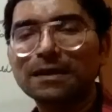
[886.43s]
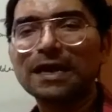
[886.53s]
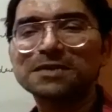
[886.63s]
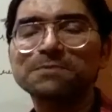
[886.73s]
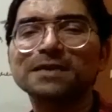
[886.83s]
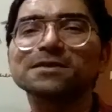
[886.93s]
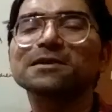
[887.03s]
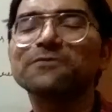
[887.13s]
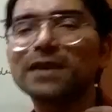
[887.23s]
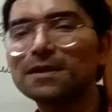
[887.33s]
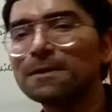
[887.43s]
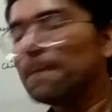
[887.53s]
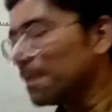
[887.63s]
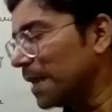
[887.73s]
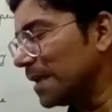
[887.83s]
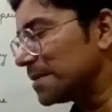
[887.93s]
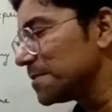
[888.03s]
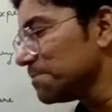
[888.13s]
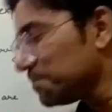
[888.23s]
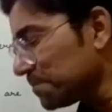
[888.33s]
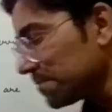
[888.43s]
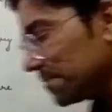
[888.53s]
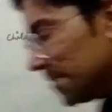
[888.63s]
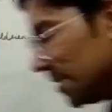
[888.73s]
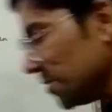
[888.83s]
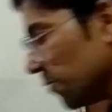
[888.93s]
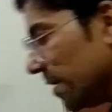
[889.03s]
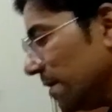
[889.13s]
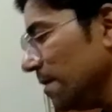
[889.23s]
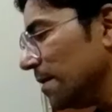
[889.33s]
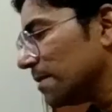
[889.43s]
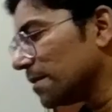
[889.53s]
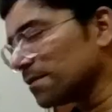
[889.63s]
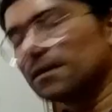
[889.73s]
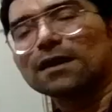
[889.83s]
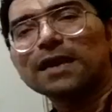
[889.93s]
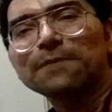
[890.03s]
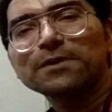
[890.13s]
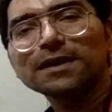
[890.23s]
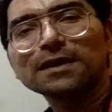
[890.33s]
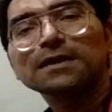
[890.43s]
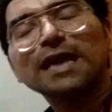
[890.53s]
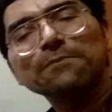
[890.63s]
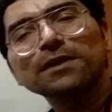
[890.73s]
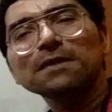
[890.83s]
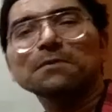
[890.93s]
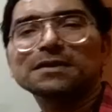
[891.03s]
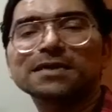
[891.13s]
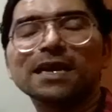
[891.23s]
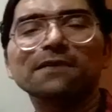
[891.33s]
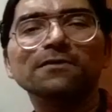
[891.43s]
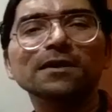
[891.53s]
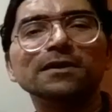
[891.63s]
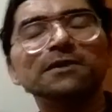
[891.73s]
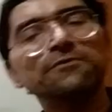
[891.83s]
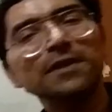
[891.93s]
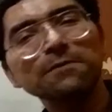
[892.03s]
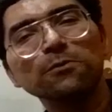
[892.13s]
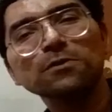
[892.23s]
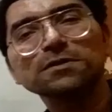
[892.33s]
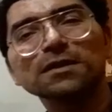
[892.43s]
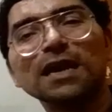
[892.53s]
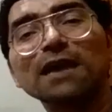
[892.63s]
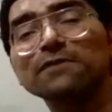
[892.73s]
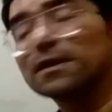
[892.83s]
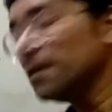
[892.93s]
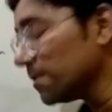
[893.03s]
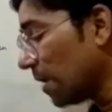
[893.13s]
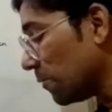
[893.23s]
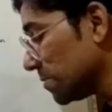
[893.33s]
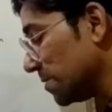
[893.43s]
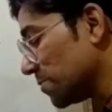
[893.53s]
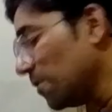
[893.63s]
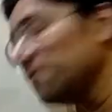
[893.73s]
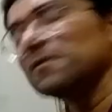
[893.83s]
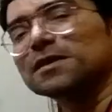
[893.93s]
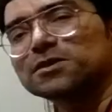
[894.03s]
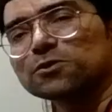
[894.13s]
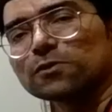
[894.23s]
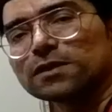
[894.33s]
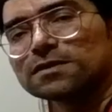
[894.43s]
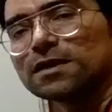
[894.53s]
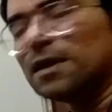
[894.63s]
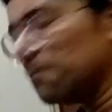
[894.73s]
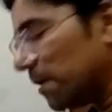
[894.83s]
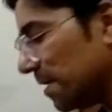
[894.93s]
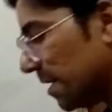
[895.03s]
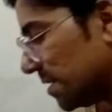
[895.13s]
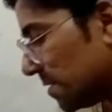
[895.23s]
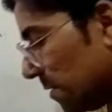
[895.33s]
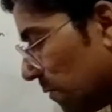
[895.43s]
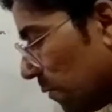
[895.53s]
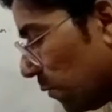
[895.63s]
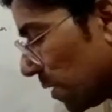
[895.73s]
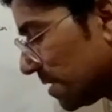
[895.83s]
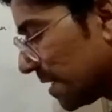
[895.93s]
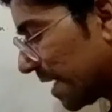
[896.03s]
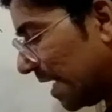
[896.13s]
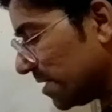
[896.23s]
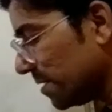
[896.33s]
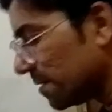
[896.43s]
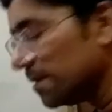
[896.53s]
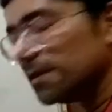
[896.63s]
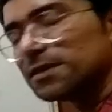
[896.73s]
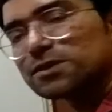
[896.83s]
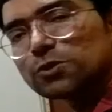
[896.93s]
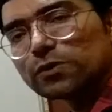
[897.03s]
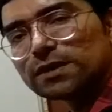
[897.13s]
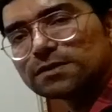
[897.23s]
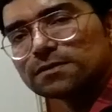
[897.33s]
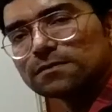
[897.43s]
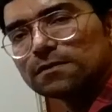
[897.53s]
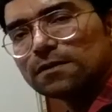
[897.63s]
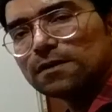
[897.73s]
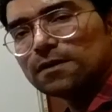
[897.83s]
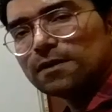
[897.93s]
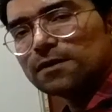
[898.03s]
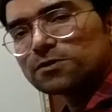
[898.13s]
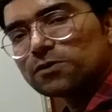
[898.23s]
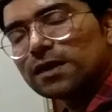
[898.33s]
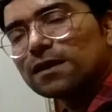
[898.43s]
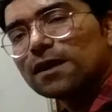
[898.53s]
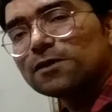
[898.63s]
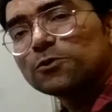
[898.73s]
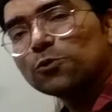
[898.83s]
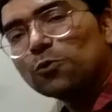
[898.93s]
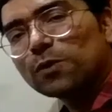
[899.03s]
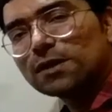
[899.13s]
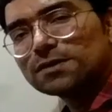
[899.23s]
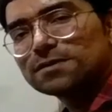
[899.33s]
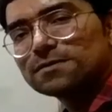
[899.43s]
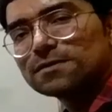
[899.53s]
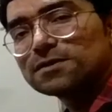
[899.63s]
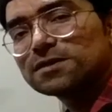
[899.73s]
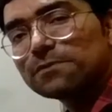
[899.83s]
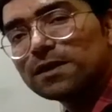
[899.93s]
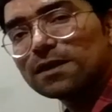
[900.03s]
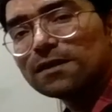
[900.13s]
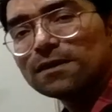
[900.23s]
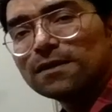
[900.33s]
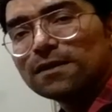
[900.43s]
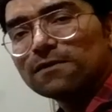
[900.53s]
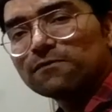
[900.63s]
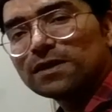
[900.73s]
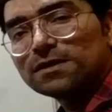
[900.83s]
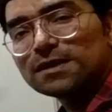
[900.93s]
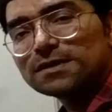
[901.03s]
aspects, different things. So here a library must have different books having thousands of stories, but there is What is the catch here? Stories. So there are two words similar with